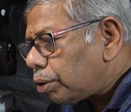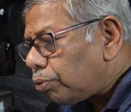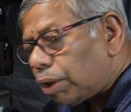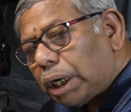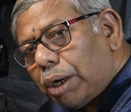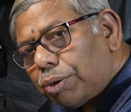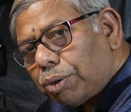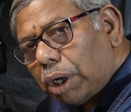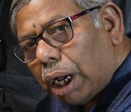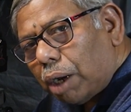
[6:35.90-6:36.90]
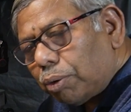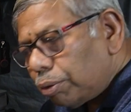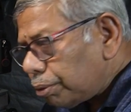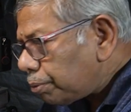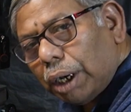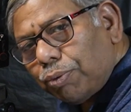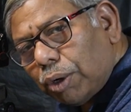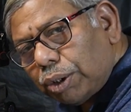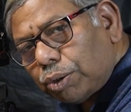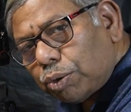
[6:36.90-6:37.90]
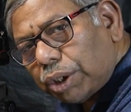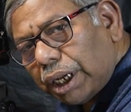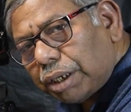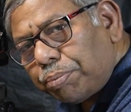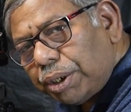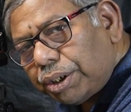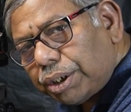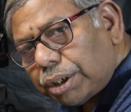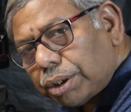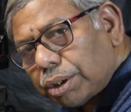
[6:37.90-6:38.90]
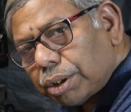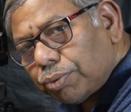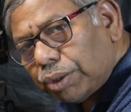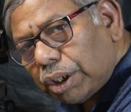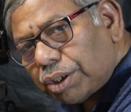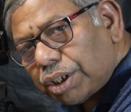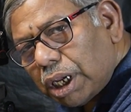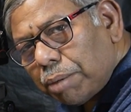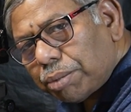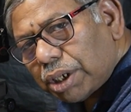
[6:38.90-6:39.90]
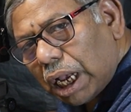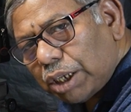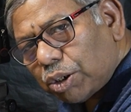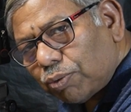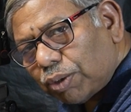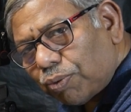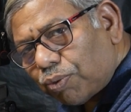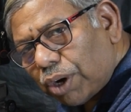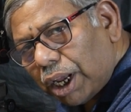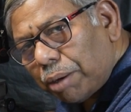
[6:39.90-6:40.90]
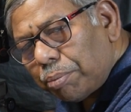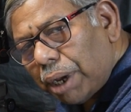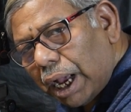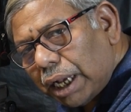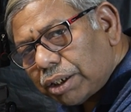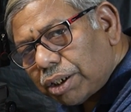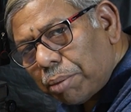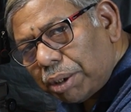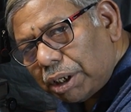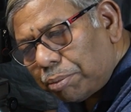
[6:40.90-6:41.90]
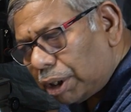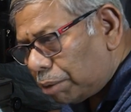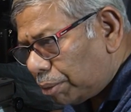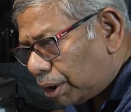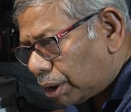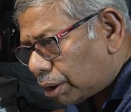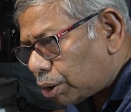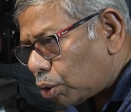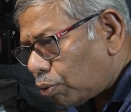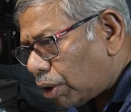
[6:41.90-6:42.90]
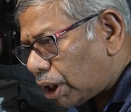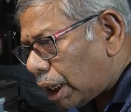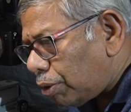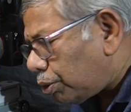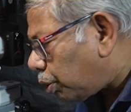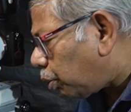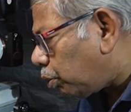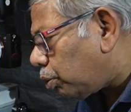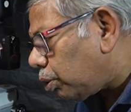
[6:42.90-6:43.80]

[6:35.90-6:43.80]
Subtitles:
what I'll do now, I want to take pictures with the same size of the frame as 70 millimeters. So what I'll do,